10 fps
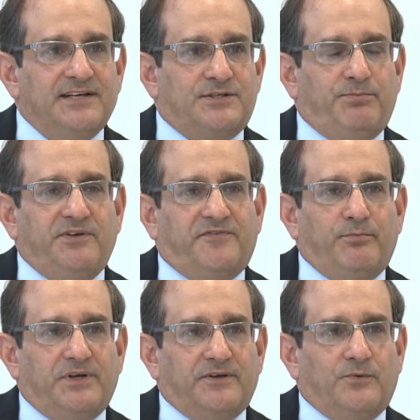to be
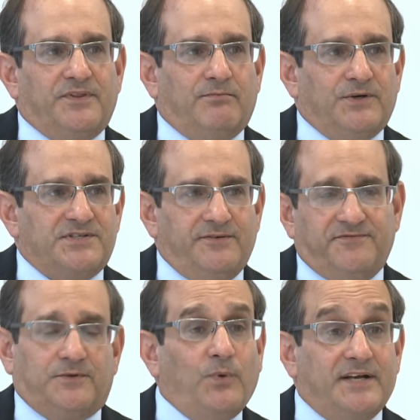familiar with the most
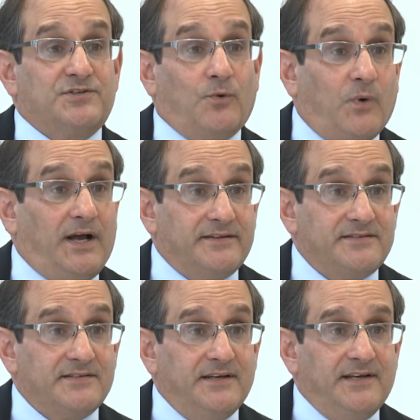influential
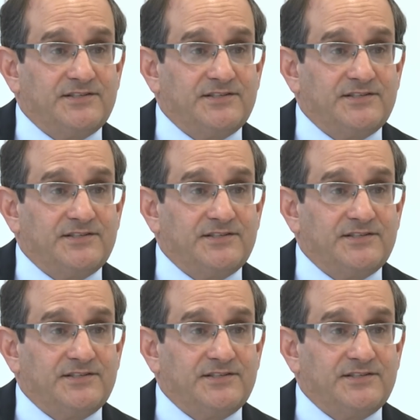ones.